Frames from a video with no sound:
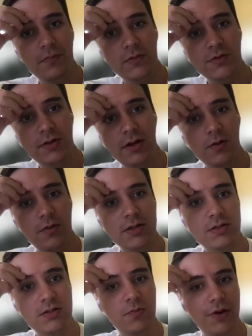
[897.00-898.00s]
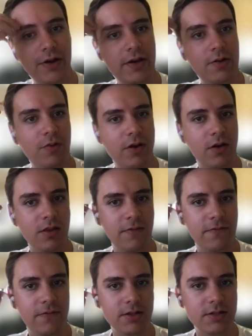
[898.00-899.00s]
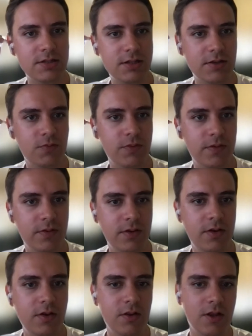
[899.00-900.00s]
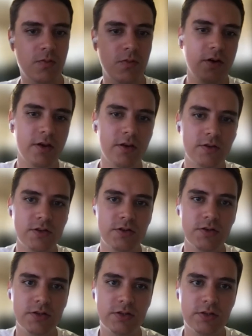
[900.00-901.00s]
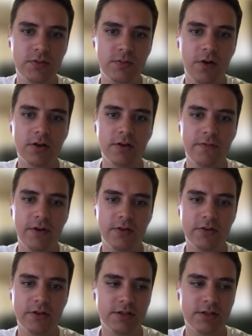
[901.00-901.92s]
So in other words, where are the funds that we are going to use to market Foundry?